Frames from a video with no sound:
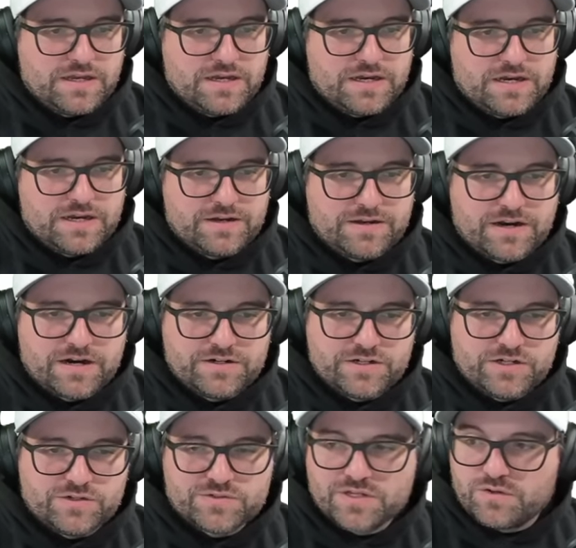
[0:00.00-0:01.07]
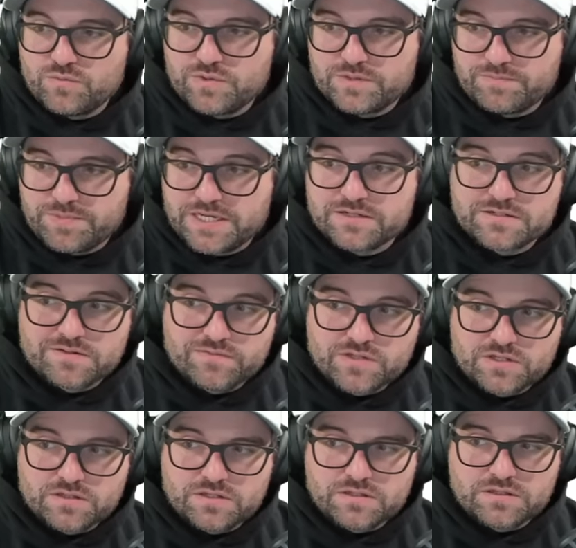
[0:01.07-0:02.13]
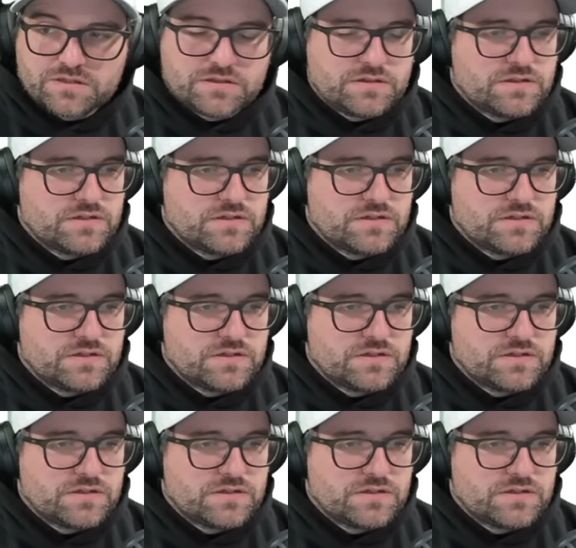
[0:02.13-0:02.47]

Uh, hard to do so with because of the the,